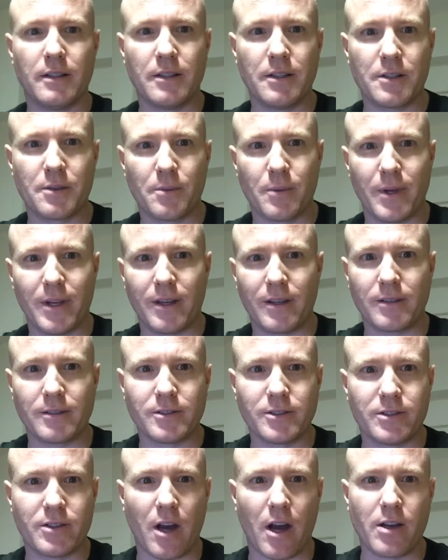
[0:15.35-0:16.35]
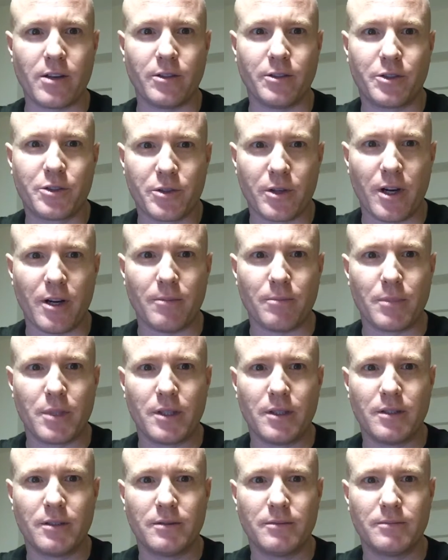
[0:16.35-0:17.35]
This week, Donald Trump
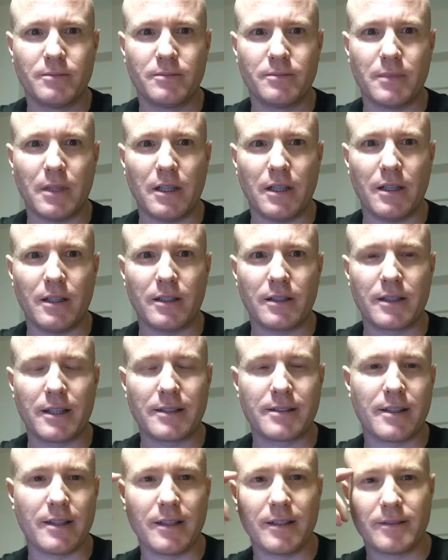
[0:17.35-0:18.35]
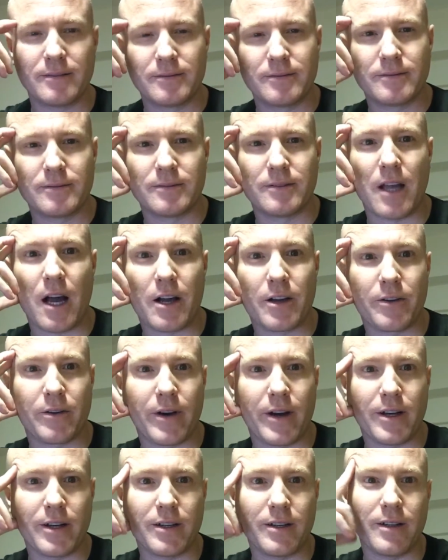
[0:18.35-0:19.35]
gets
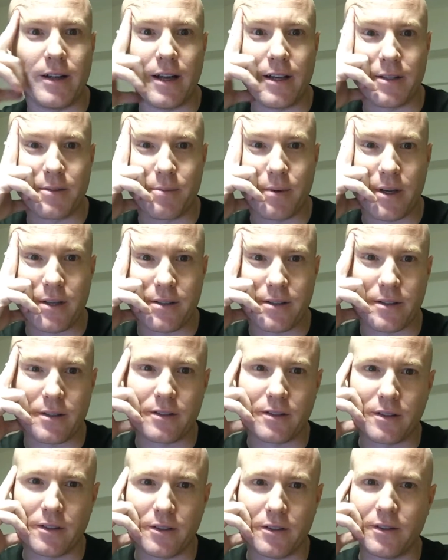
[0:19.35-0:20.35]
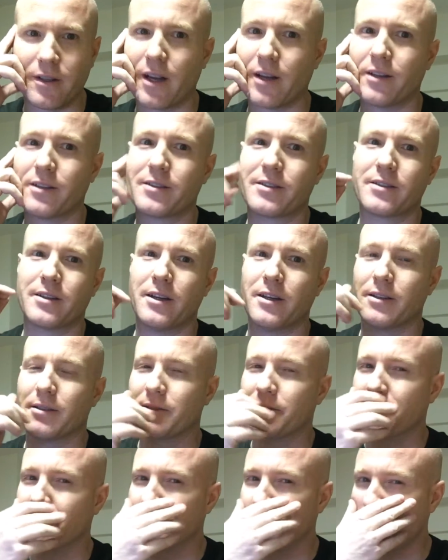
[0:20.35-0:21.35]
inaugurated as President of the United
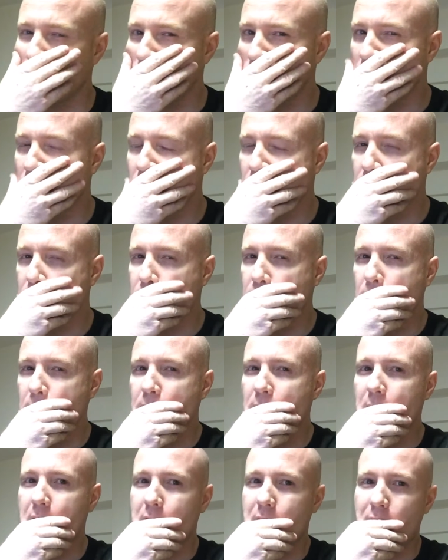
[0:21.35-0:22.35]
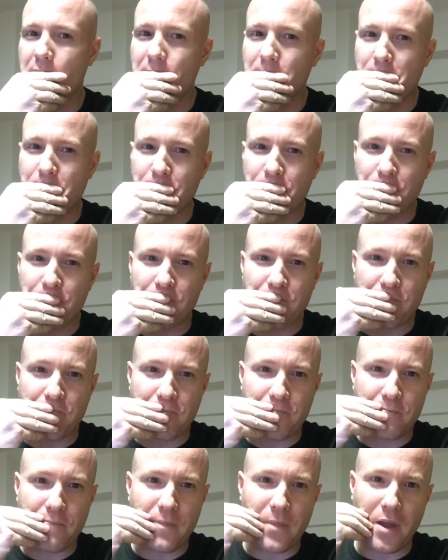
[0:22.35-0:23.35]
States.
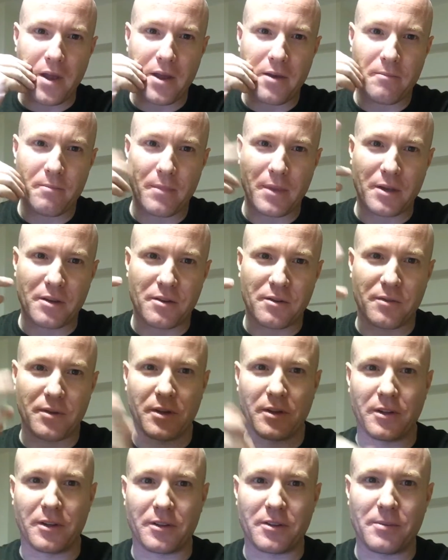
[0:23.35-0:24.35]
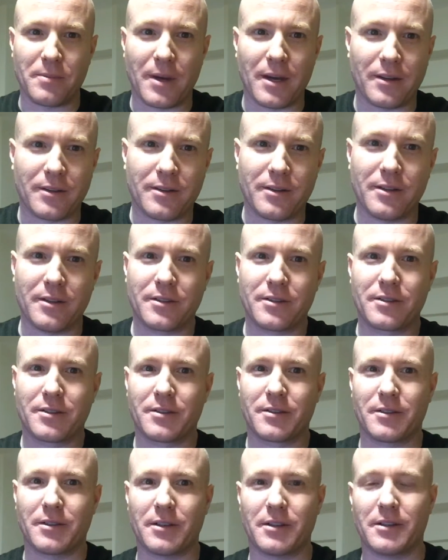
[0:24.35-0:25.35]
I have mixed feelings about
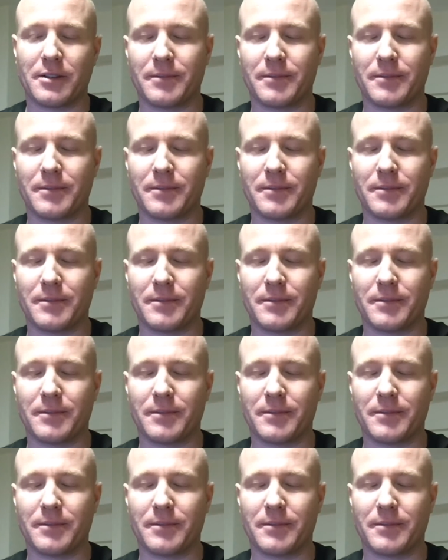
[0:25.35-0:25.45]
this.